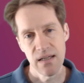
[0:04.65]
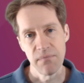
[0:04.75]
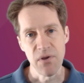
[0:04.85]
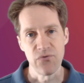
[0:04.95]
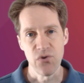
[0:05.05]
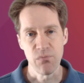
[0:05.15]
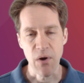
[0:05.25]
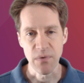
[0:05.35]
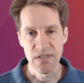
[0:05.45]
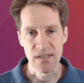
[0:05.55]
Give me a few
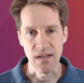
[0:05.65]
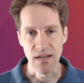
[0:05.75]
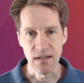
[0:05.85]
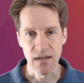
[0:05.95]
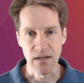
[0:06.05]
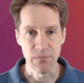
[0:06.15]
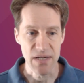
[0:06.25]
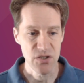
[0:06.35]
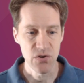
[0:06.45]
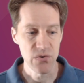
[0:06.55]
moments and I'll
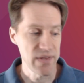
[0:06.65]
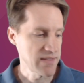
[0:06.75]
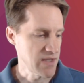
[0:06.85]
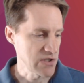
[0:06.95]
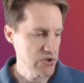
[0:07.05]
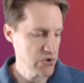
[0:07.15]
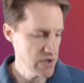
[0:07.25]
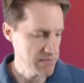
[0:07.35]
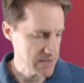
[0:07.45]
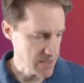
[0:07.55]
make sure that the
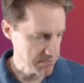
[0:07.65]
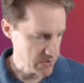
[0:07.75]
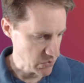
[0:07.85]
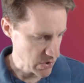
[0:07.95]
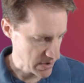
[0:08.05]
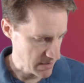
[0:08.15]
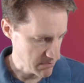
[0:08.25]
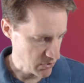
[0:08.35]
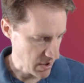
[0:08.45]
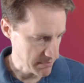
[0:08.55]
stream is up and working
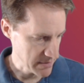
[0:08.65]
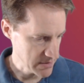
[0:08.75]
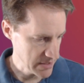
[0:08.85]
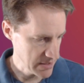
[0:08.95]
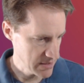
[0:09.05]
properly.